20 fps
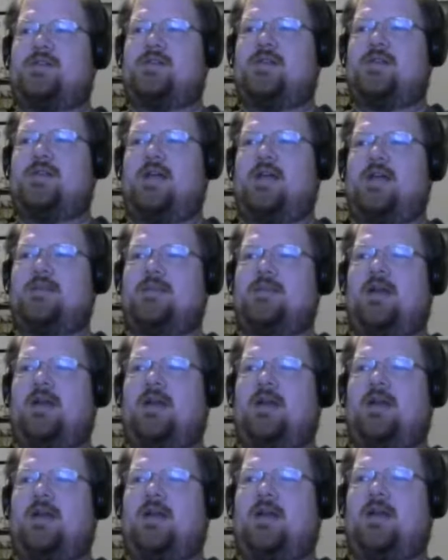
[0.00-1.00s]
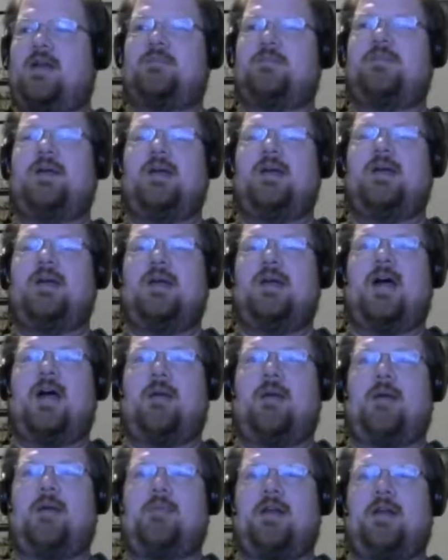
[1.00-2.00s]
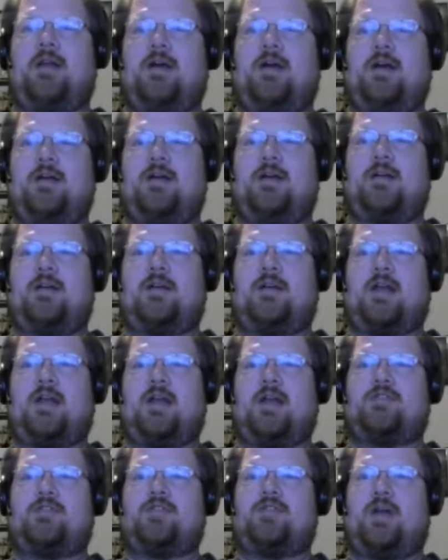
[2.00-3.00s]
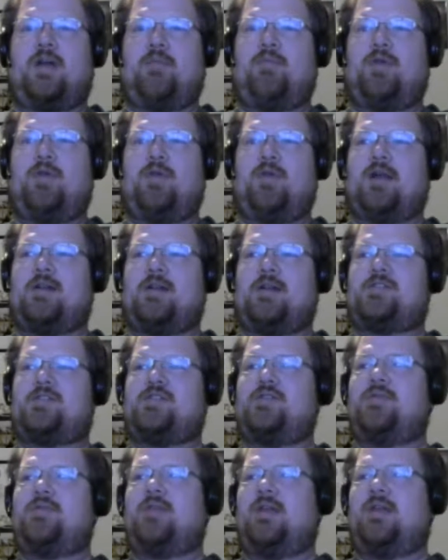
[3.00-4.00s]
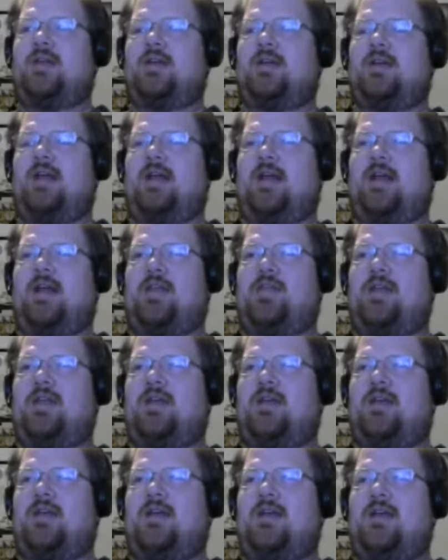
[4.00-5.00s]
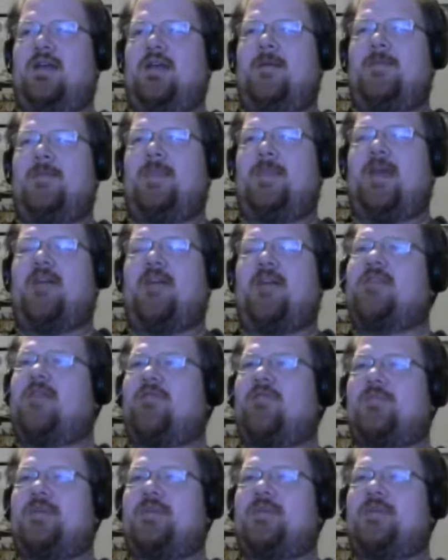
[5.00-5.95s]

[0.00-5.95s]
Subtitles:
I'm going to kind of try and put out a soothing, and I think I've never been trained. I don't have animal handling.